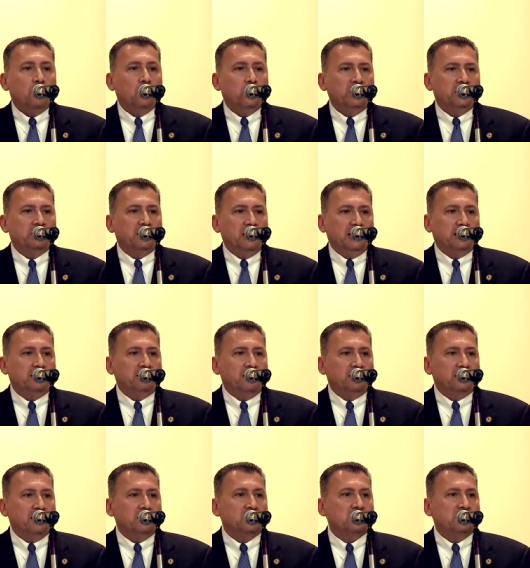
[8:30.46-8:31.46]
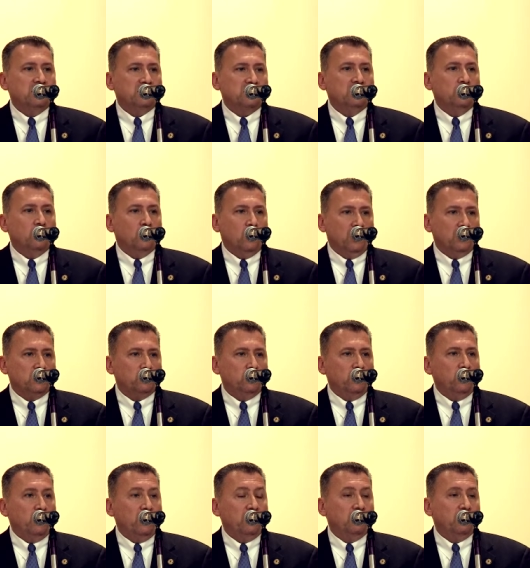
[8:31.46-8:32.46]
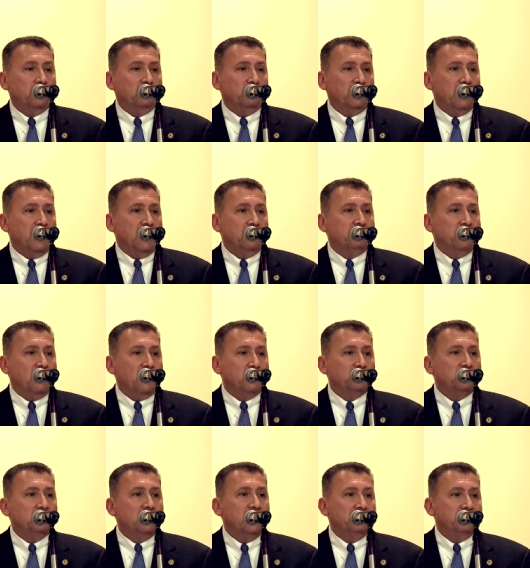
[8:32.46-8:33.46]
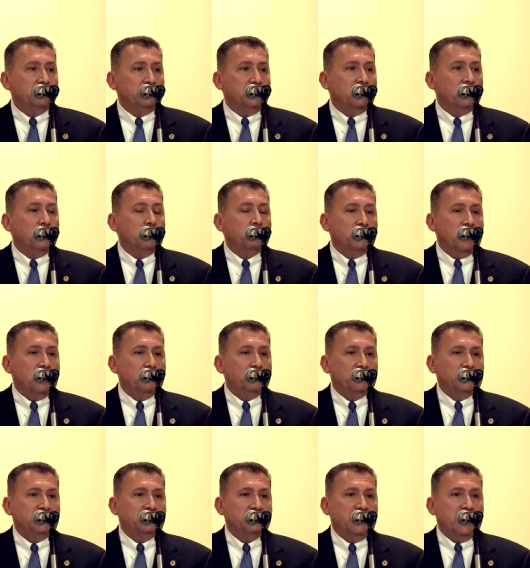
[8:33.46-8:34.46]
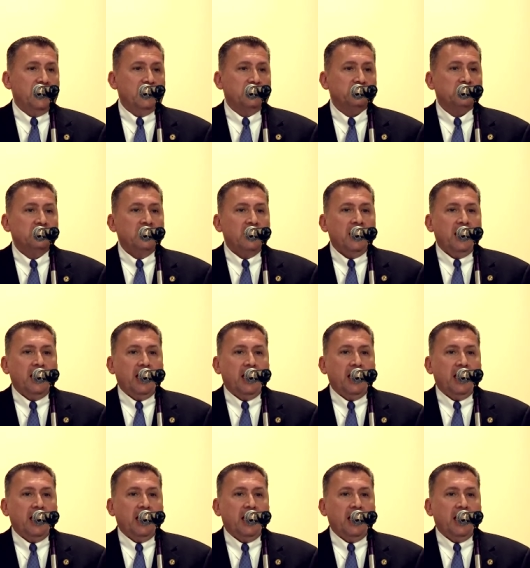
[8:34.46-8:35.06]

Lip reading: would think that this system works. We rely far too heavily on our property tax,